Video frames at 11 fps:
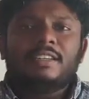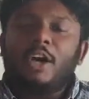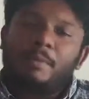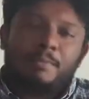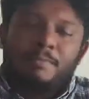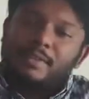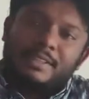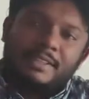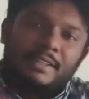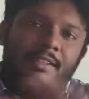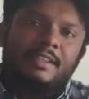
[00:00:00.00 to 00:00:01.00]

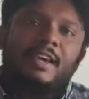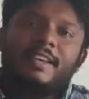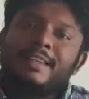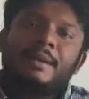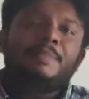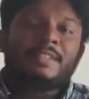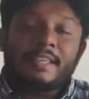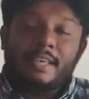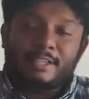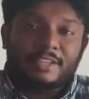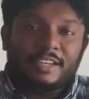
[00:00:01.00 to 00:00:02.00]
The examples
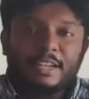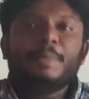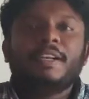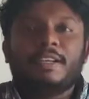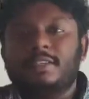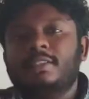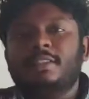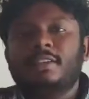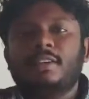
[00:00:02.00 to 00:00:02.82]
are actually limitless.